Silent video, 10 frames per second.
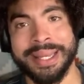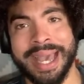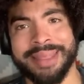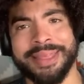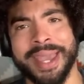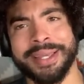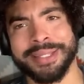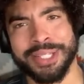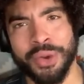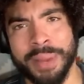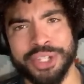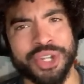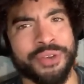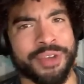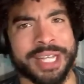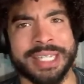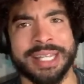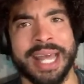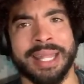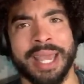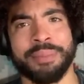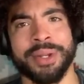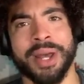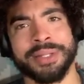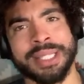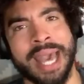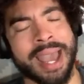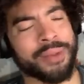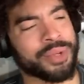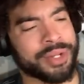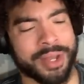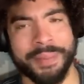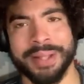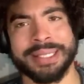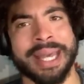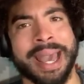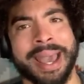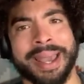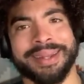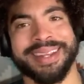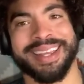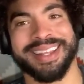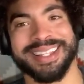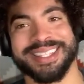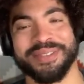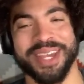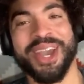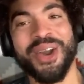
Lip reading: I thank you so much. Don't forget to hit that like button outside when you come outside. Listen to me.